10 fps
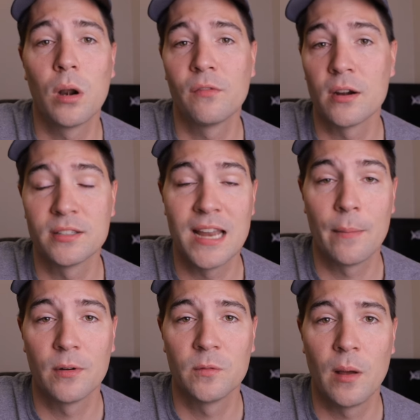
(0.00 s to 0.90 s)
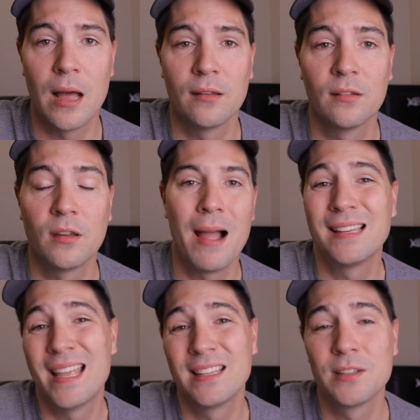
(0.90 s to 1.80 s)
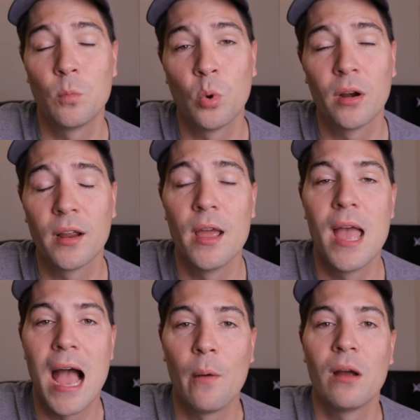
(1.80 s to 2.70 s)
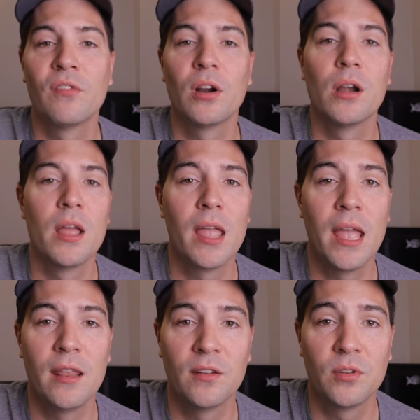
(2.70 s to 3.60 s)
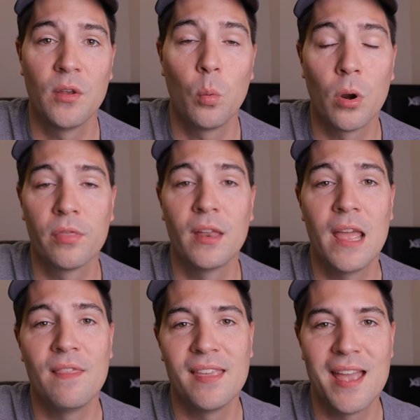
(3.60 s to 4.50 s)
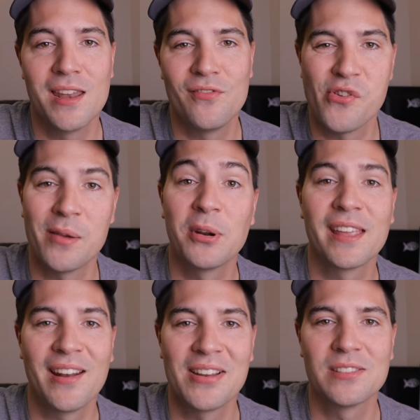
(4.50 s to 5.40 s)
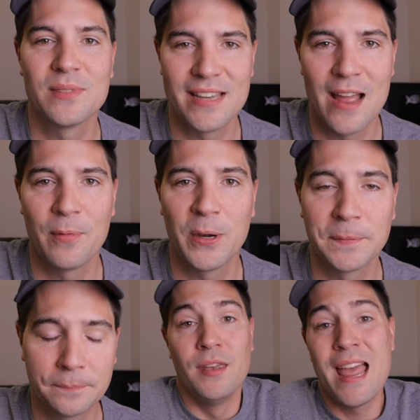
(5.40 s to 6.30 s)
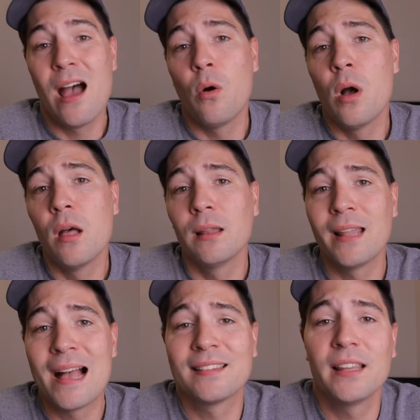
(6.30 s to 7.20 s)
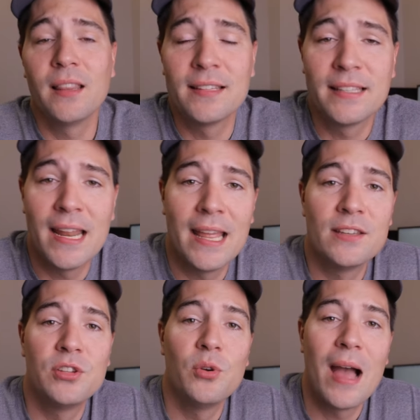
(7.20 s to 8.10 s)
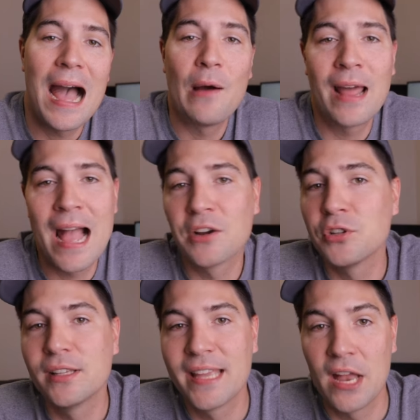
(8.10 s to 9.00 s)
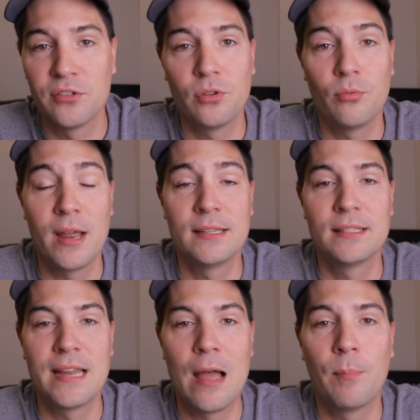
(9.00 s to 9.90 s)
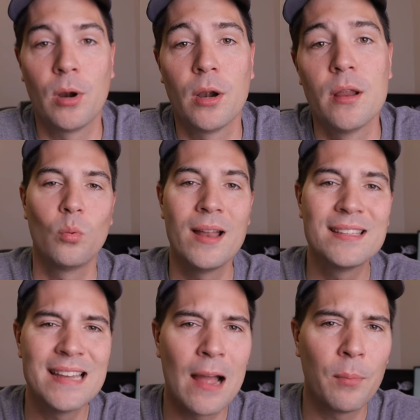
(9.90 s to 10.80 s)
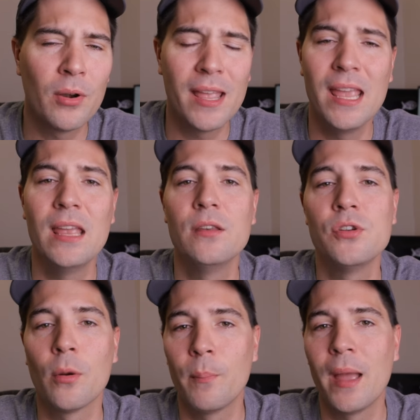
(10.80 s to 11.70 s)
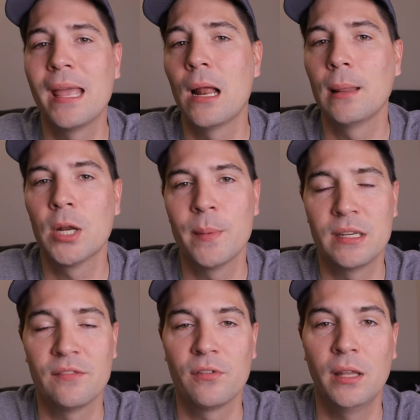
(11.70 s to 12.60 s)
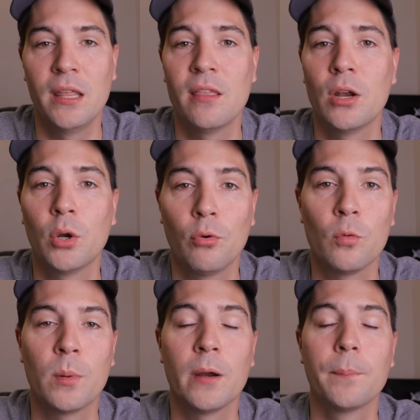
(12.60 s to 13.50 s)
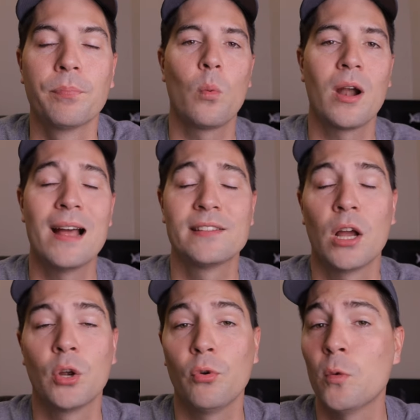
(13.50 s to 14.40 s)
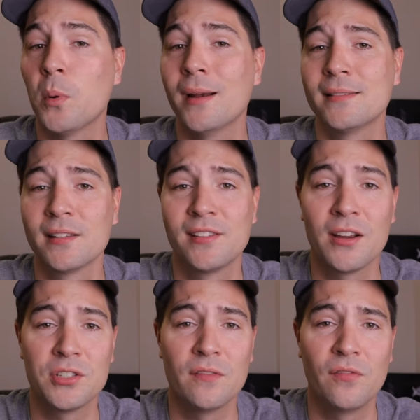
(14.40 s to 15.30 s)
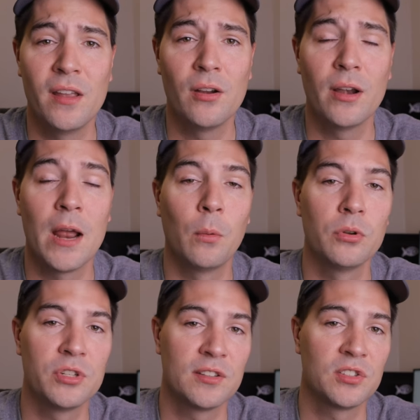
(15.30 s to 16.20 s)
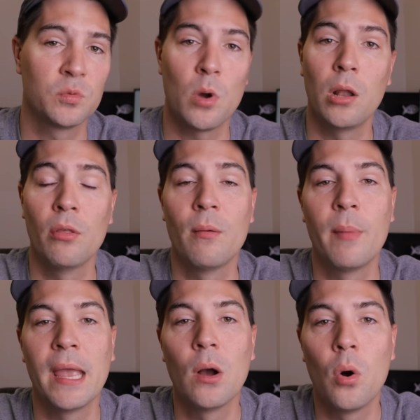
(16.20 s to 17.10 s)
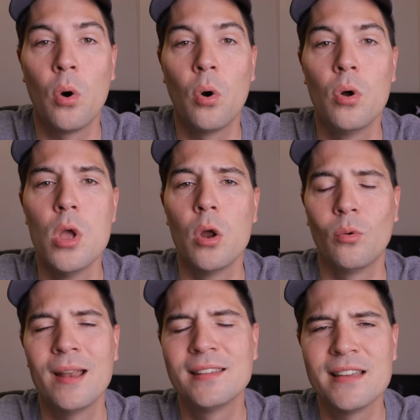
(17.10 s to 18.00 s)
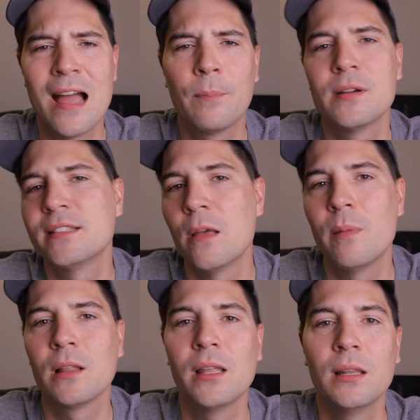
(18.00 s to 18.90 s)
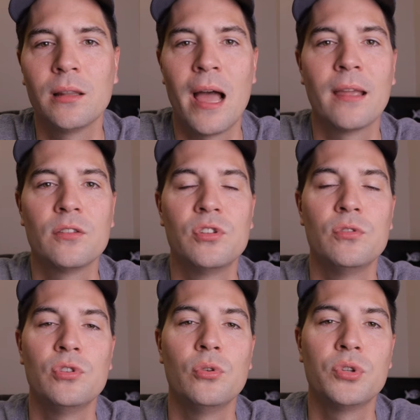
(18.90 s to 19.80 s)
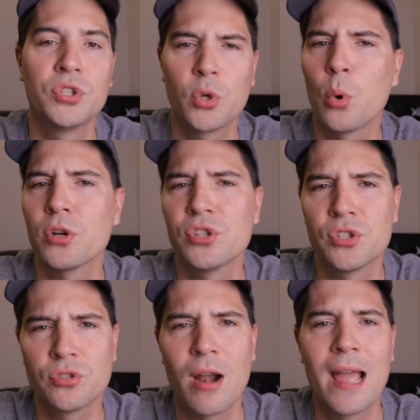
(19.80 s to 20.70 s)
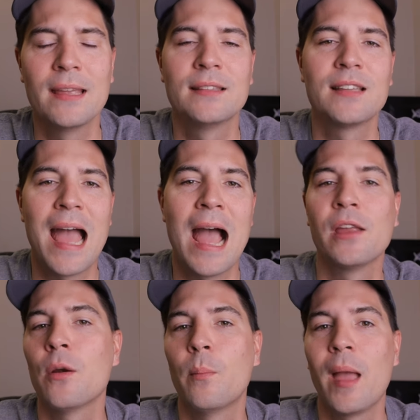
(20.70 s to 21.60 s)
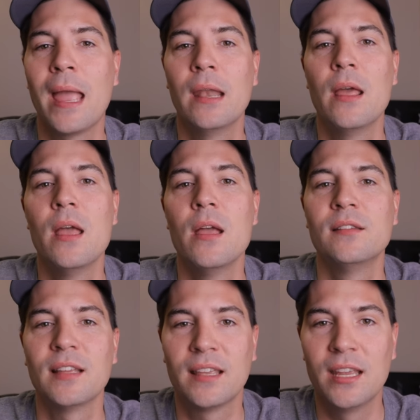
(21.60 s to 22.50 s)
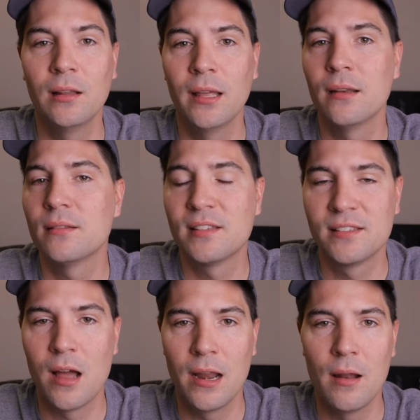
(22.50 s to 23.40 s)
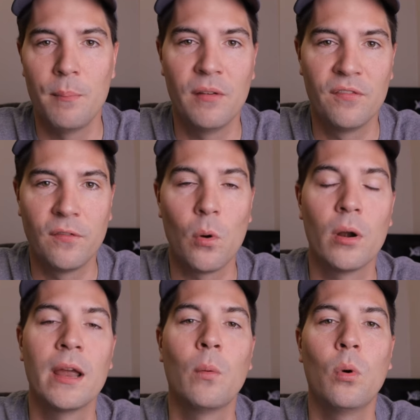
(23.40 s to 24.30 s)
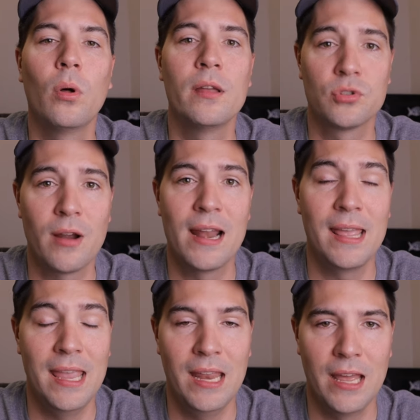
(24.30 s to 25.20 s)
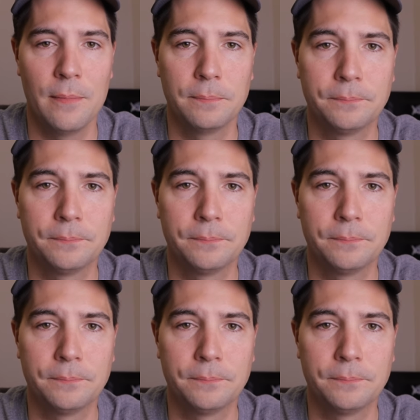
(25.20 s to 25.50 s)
one of our snapper spots. Might take some work, however, it is worth it in the end if you're able to get on some snapper. Now, lastly, let's get into how to actually catch the red snapper. Red snapper eat your bait a little bit differently than a grouper. Whereas a grouper is a suction feeder and will just swallow the bait whole, red snapper typically like to do short strikes at your bait to kill it, stun it, before it will try to eat it.